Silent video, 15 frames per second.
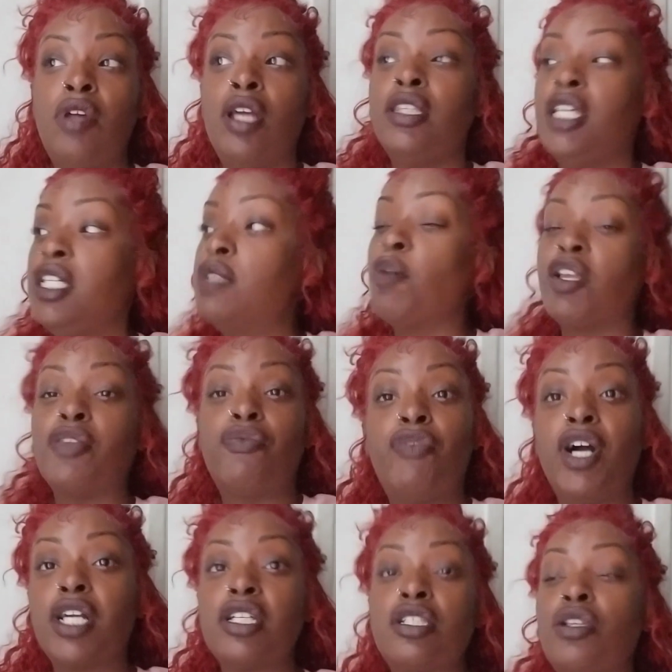These
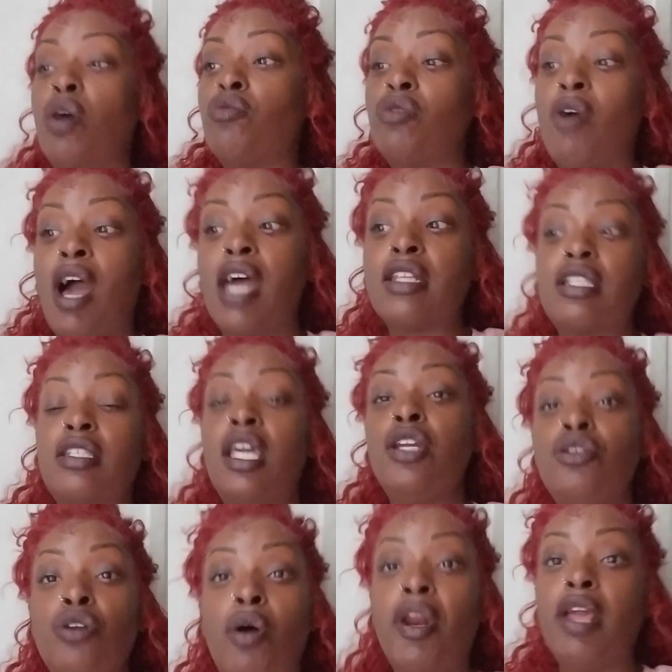motherfuckers don't know how to say
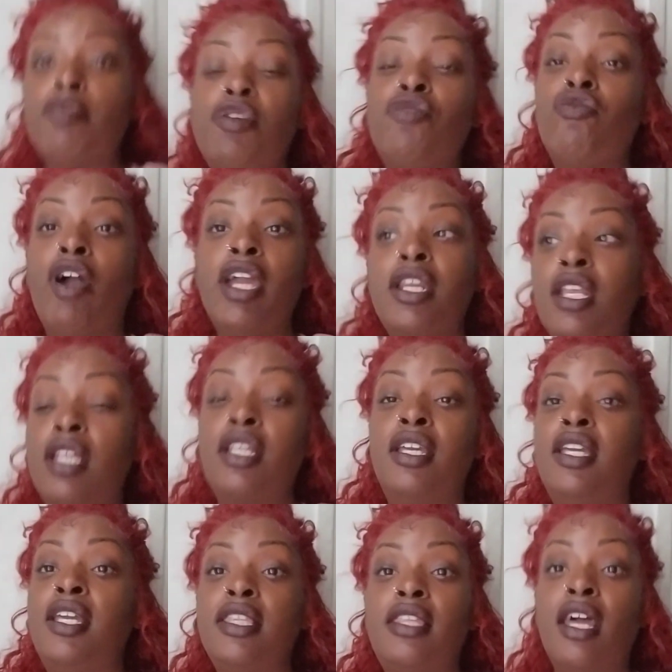no. They be ready to
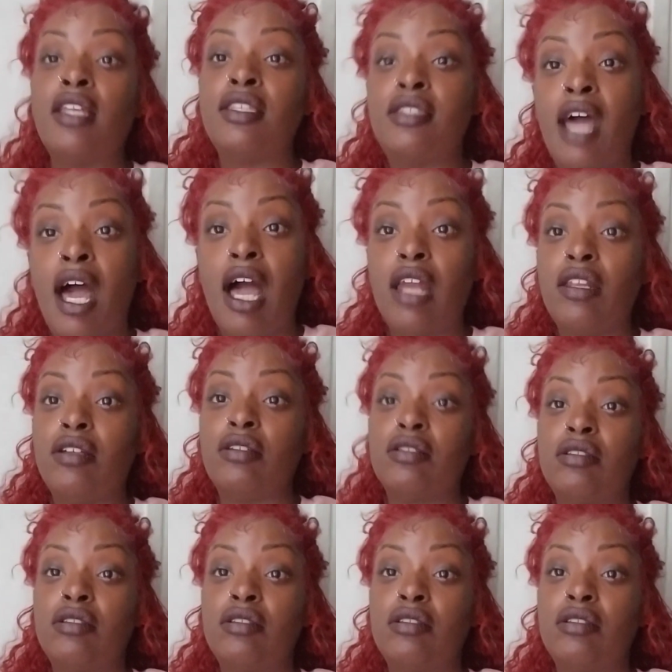get that dollar.